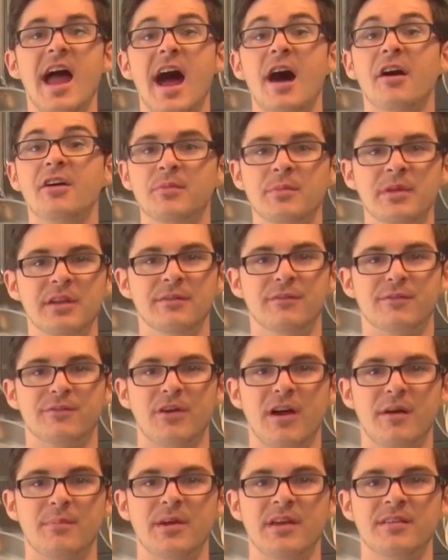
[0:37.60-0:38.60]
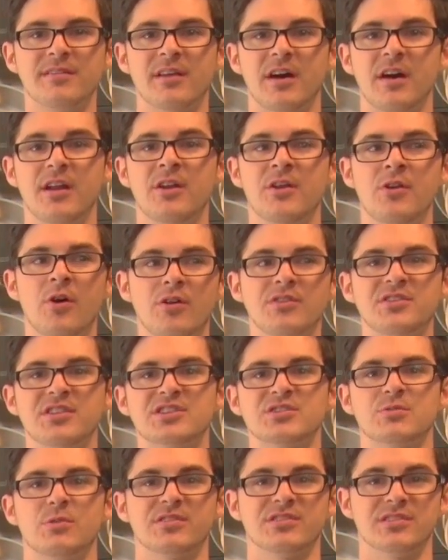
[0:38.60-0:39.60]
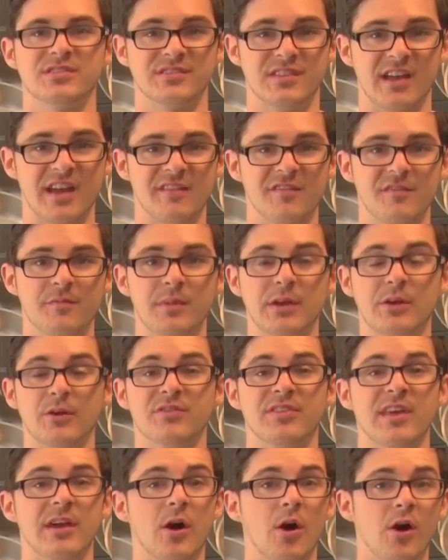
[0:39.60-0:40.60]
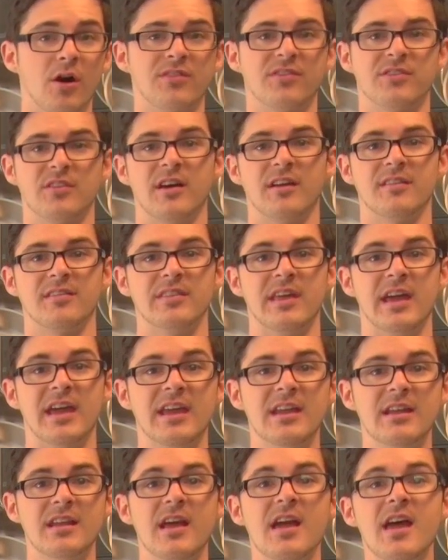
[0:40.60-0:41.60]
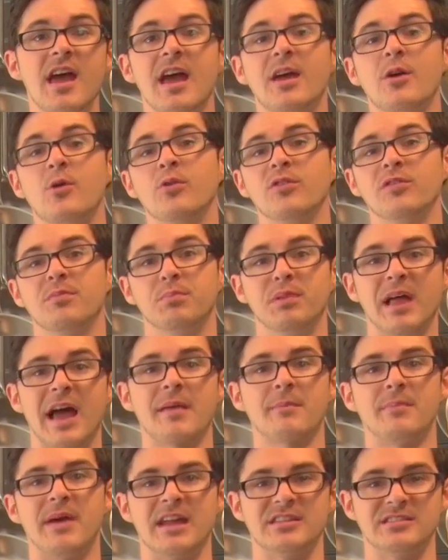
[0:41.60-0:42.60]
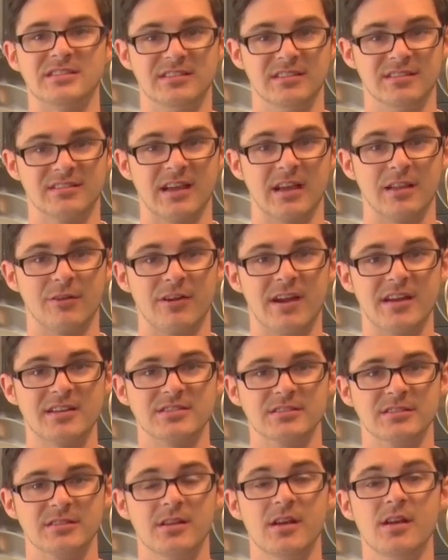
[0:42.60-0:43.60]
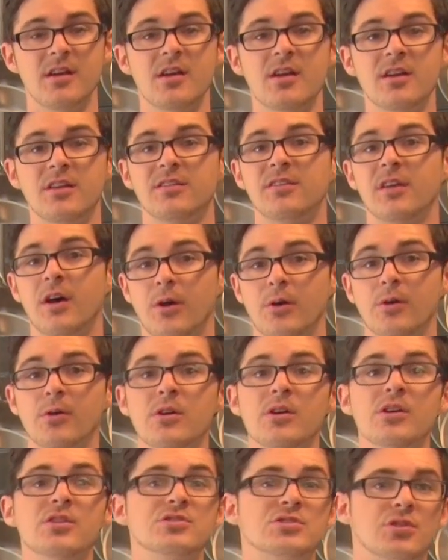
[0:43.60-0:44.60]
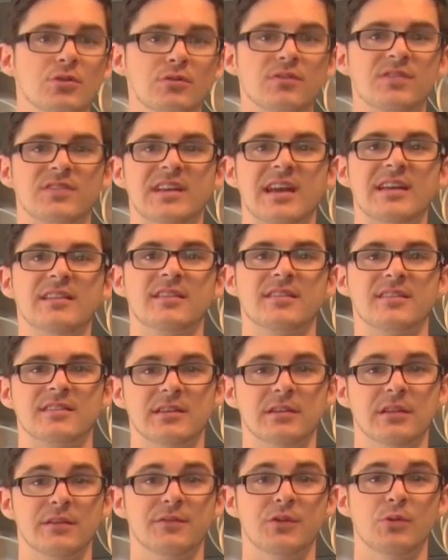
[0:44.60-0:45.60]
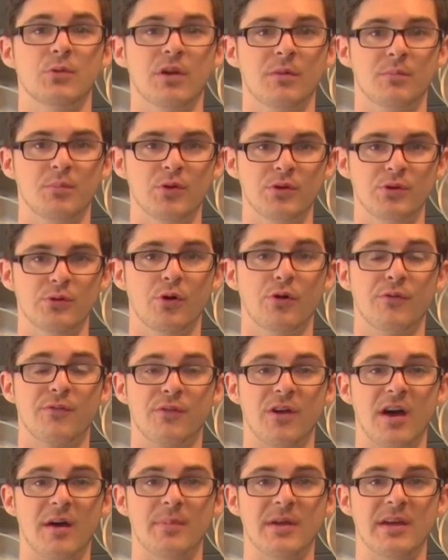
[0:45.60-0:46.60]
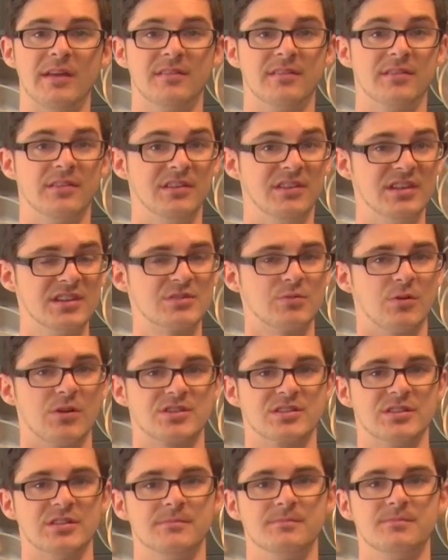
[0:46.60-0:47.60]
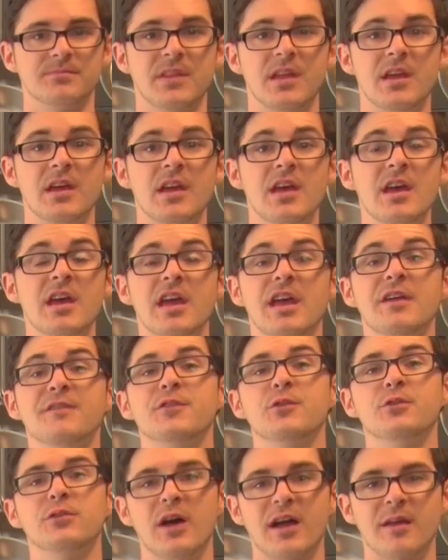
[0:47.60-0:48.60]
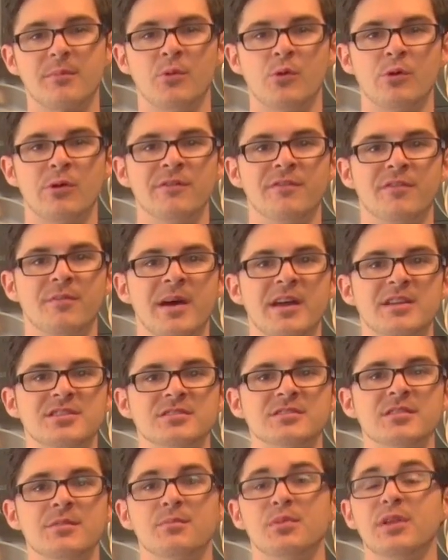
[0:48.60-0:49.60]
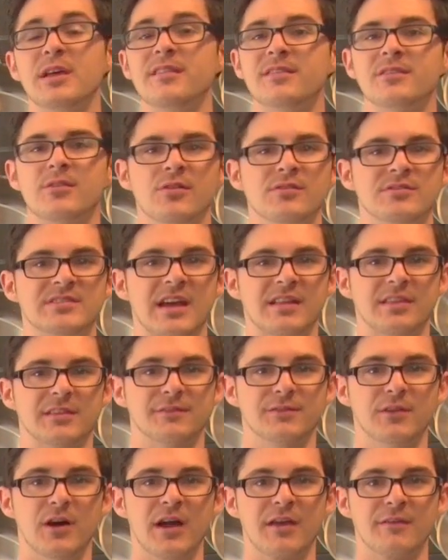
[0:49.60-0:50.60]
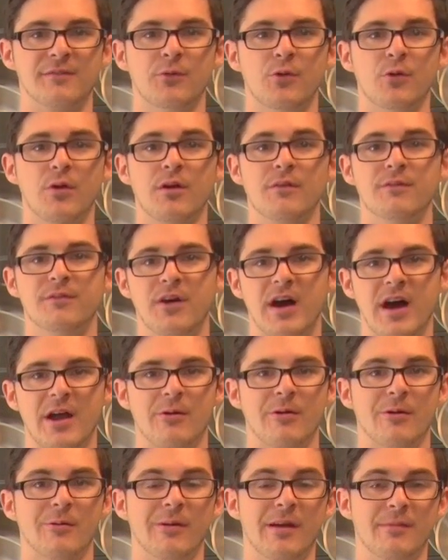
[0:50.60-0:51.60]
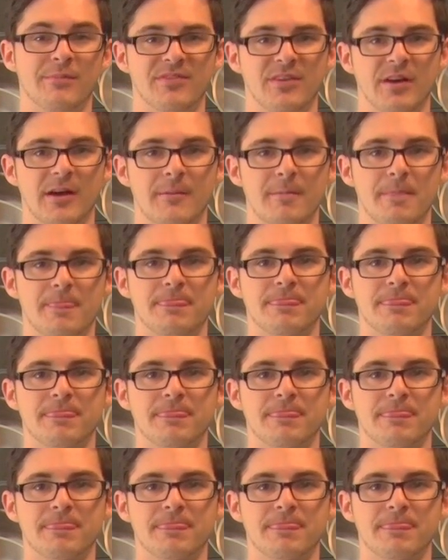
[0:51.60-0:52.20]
Aluminium fry pans are not dishwasher safe because they oxidize in the heat and cause black patchy discoloration. So, choose stainless steel if you want to put your fry pans in the dishwasher. If you'd like more information, please contact The Flying Fork via our website.